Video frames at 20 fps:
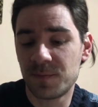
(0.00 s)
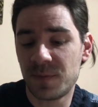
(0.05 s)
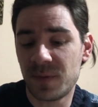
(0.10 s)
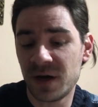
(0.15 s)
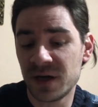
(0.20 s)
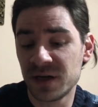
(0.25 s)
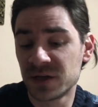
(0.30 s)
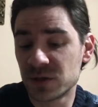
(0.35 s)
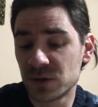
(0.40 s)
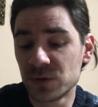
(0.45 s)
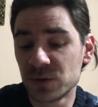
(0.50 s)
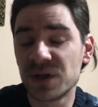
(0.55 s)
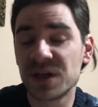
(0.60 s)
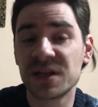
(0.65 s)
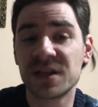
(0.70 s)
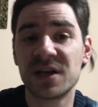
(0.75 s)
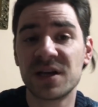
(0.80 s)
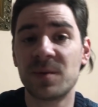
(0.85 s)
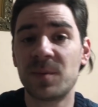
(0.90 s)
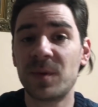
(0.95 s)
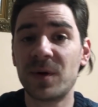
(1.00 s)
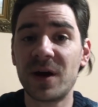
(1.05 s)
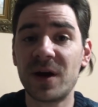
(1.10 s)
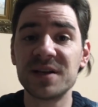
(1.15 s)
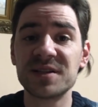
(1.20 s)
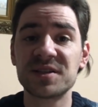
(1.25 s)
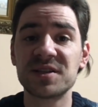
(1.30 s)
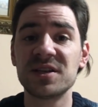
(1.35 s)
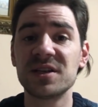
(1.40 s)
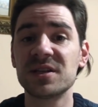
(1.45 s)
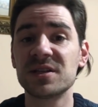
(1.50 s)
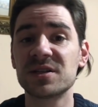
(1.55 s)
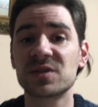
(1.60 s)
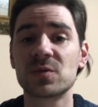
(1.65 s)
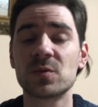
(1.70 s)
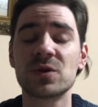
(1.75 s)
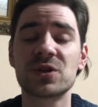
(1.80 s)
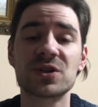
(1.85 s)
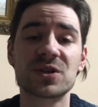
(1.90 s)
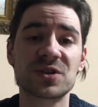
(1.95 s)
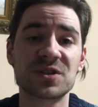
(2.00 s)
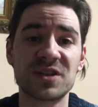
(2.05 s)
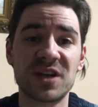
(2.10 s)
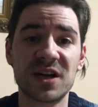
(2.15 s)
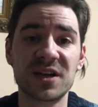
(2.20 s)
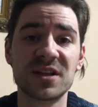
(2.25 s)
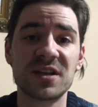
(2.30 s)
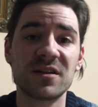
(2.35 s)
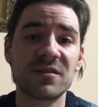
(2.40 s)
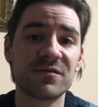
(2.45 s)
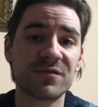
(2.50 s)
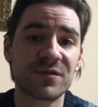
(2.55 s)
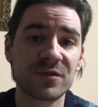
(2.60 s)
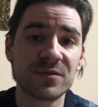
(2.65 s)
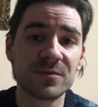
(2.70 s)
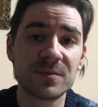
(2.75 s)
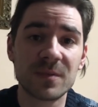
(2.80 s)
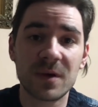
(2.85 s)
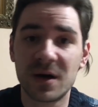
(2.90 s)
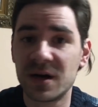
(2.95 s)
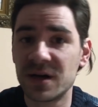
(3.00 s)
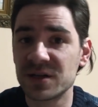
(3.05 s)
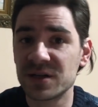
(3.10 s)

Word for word: including their pricings, which are starting from uh,